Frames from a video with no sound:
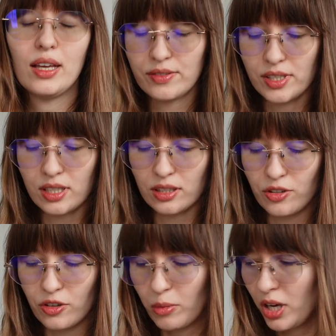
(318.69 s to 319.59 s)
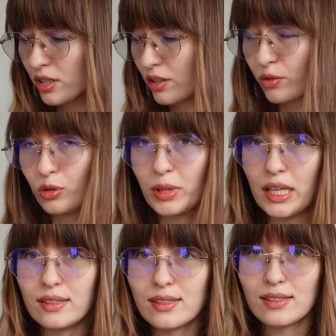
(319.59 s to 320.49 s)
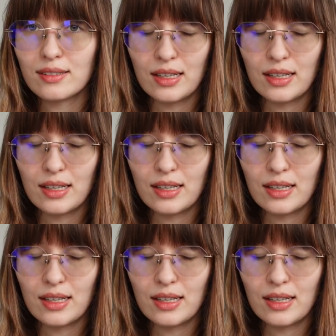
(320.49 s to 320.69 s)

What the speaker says: As we started from cotton wool blends,